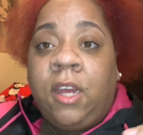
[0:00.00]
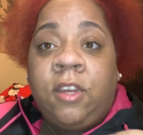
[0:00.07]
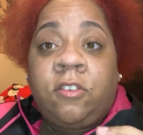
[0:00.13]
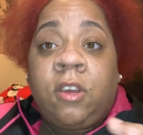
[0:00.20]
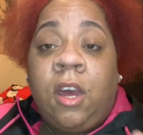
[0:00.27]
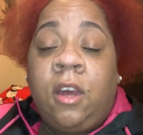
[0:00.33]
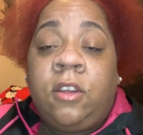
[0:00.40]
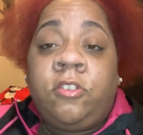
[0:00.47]
/
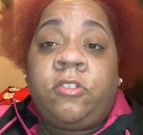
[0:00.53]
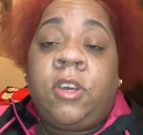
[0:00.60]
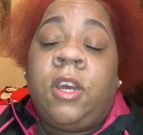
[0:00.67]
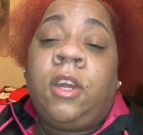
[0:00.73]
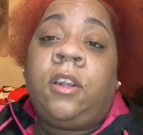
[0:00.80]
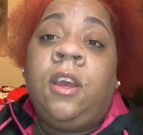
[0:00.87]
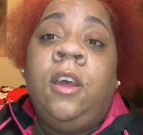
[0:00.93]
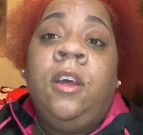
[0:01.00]

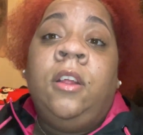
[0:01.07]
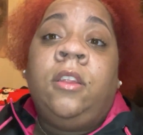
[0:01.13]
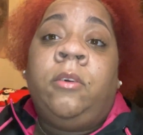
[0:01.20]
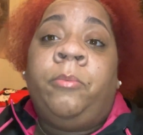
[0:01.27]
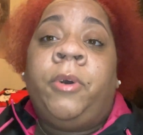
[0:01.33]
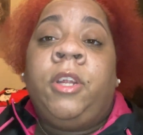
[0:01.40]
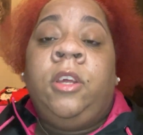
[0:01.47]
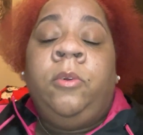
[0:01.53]
contract, the
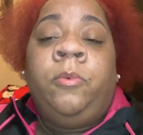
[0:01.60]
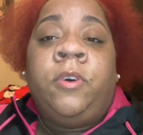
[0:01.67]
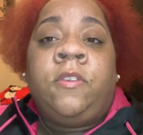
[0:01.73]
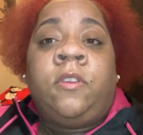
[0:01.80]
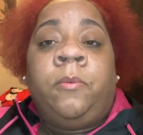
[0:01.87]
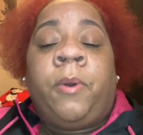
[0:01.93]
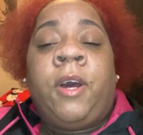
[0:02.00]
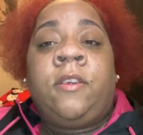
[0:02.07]
money was
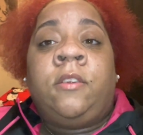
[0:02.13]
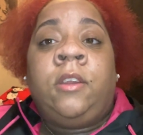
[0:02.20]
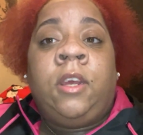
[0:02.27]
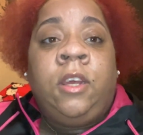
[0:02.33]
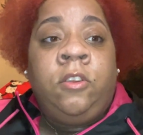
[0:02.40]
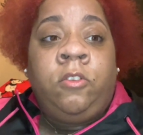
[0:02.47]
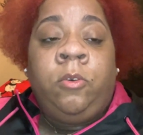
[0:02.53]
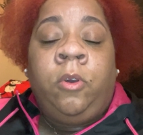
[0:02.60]
deposited
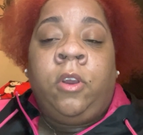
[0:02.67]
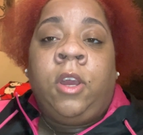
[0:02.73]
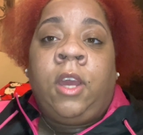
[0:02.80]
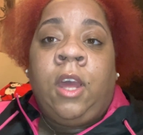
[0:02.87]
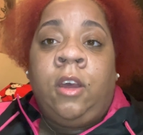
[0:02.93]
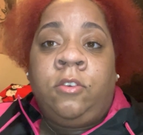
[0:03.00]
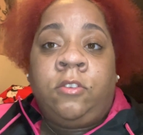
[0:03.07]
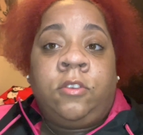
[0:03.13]
into her
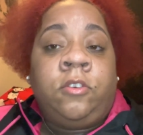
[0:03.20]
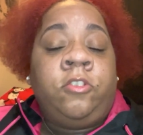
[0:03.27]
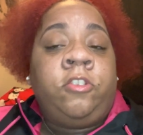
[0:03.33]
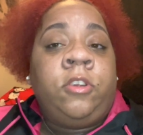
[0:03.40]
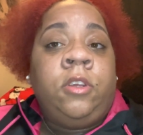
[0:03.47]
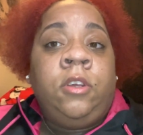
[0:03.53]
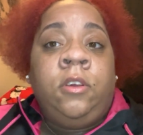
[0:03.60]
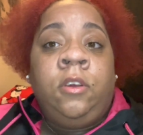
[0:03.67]
account. So
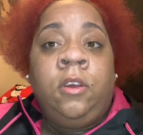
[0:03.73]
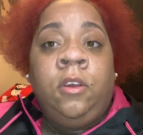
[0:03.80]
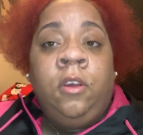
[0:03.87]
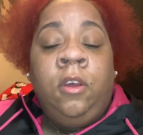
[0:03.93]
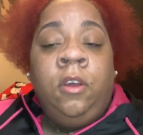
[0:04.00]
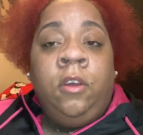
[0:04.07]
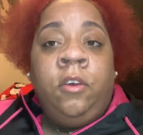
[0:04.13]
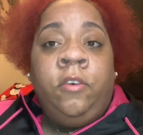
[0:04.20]
she
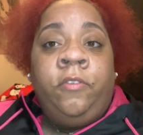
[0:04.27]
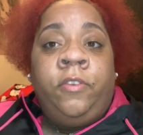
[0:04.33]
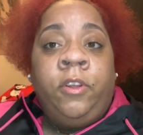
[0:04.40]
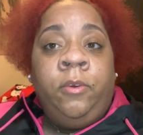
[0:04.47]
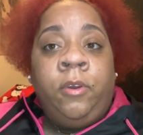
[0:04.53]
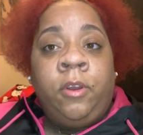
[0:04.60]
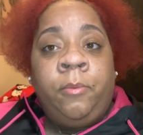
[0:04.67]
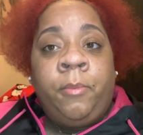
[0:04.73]

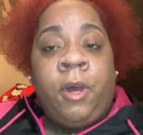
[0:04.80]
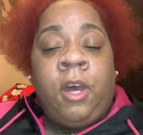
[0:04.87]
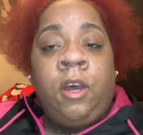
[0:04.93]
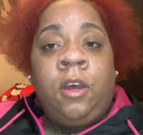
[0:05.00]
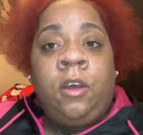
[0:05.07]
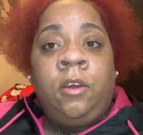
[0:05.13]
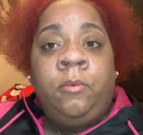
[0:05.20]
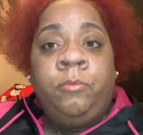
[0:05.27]
flew her
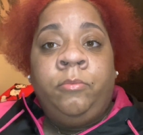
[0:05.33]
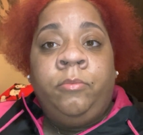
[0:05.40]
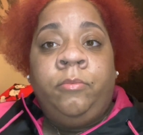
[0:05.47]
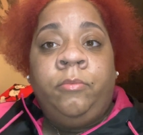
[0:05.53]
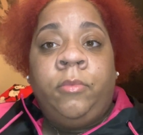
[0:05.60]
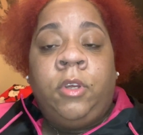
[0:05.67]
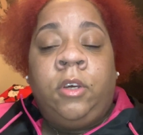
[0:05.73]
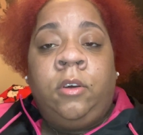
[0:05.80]
mom
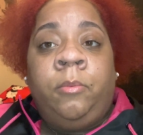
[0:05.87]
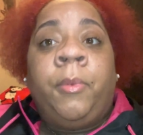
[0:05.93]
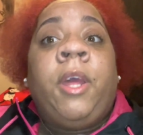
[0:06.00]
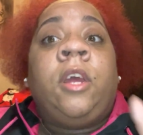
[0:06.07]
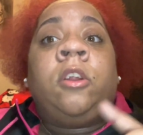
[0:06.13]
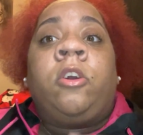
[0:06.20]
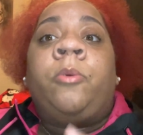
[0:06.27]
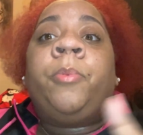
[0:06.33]

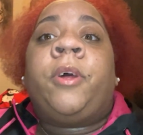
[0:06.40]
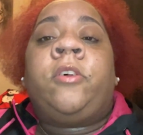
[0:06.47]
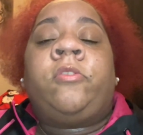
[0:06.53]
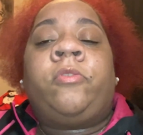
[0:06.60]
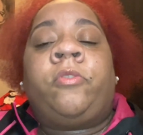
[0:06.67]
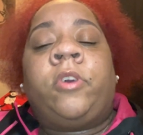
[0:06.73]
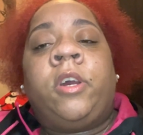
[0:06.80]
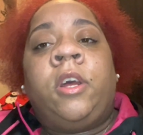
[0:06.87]
and her best
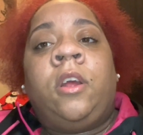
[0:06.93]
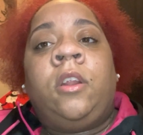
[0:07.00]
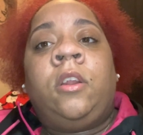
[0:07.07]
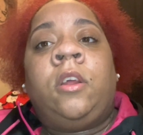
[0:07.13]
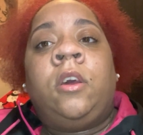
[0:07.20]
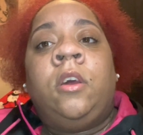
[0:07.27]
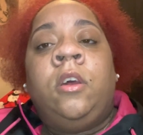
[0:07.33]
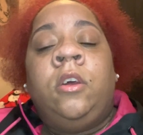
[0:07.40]

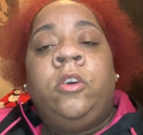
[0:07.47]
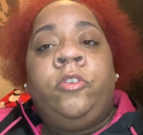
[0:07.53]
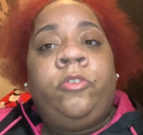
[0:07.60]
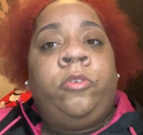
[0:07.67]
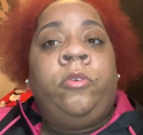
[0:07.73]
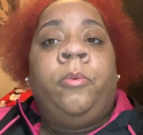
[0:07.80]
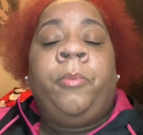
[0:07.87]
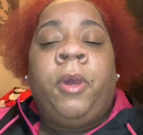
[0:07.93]
friend
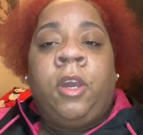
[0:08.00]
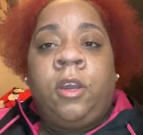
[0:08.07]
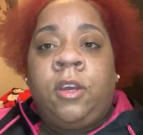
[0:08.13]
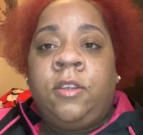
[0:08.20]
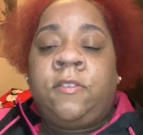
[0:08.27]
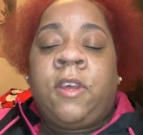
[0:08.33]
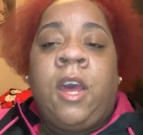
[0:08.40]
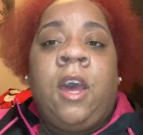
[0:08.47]
to
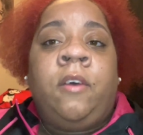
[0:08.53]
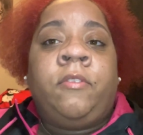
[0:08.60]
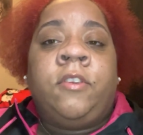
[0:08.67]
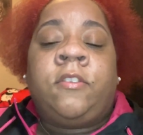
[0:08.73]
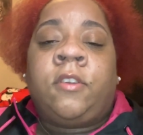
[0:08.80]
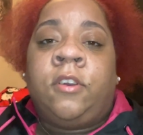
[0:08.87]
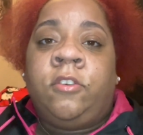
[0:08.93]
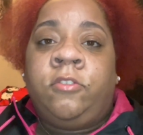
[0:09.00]
America to have the
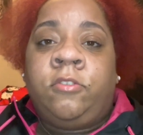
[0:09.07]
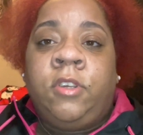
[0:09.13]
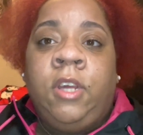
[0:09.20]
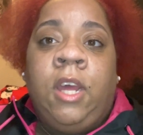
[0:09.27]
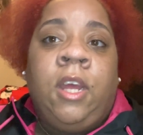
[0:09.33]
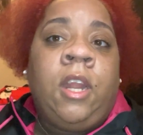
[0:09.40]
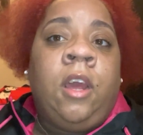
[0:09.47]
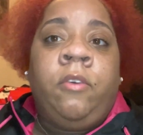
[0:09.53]
surgery,
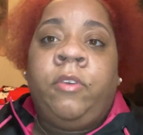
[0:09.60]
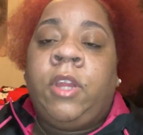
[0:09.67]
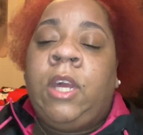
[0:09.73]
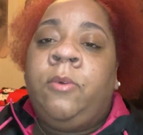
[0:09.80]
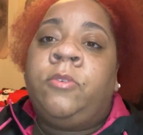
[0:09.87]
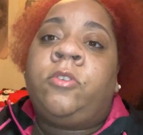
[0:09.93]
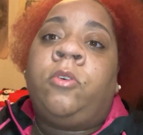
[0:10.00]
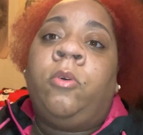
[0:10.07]
and
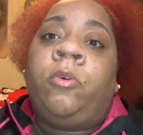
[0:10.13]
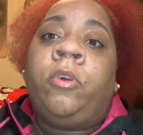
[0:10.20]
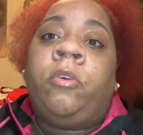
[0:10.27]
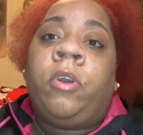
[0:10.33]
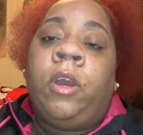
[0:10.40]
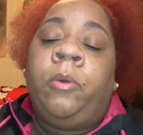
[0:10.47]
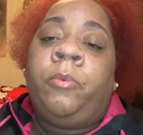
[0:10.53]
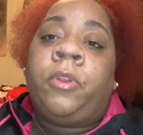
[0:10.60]
everything was going
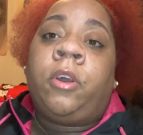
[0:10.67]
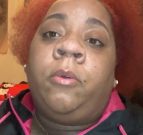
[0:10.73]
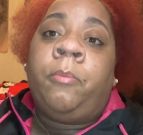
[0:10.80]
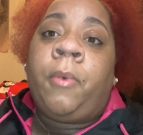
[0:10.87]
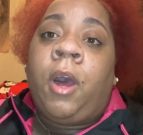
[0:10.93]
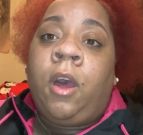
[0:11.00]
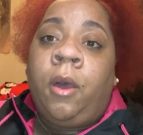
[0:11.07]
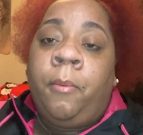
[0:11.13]
great with her
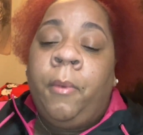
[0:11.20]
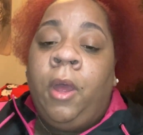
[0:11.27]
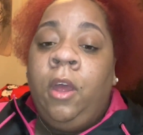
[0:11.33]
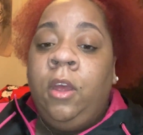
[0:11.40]
mom.